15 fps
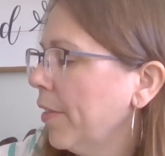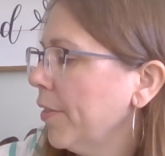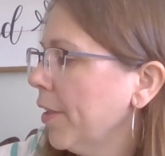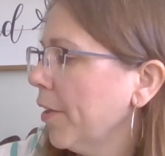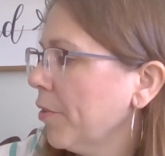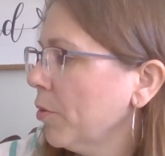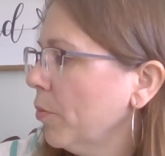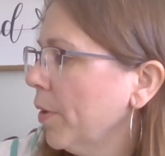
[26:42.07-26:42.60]

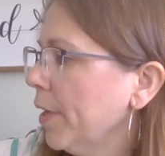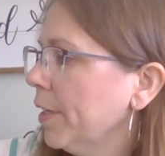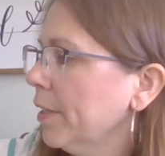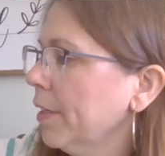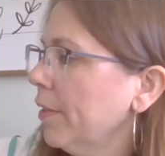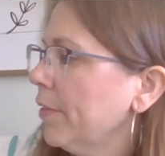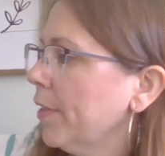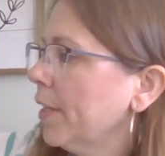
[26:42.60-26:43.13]
The other
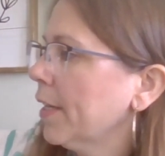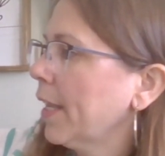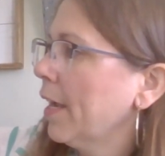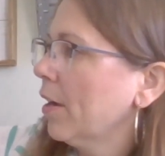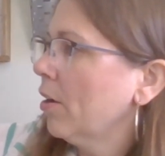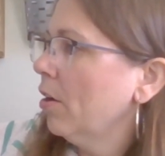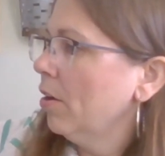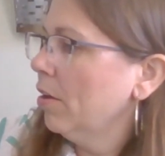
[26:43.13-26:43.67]
one that
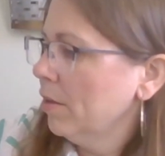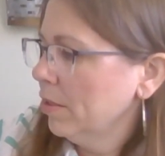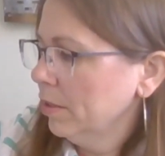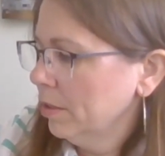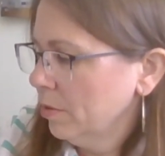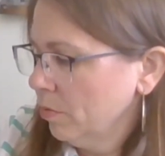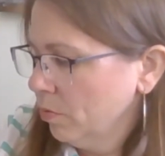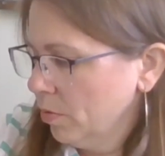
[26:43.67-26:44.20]
got
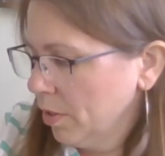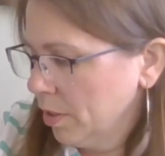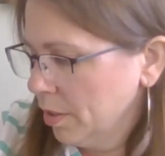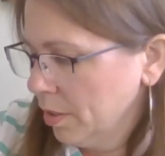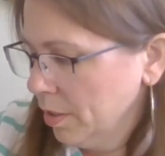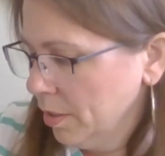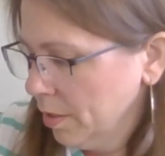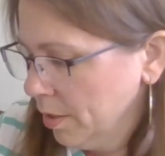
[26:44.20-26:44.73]
called
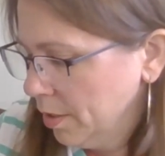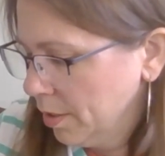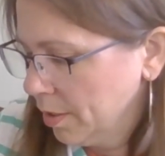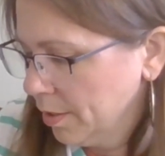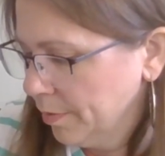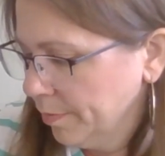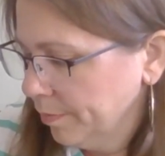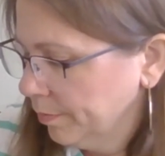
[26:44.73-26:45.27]
was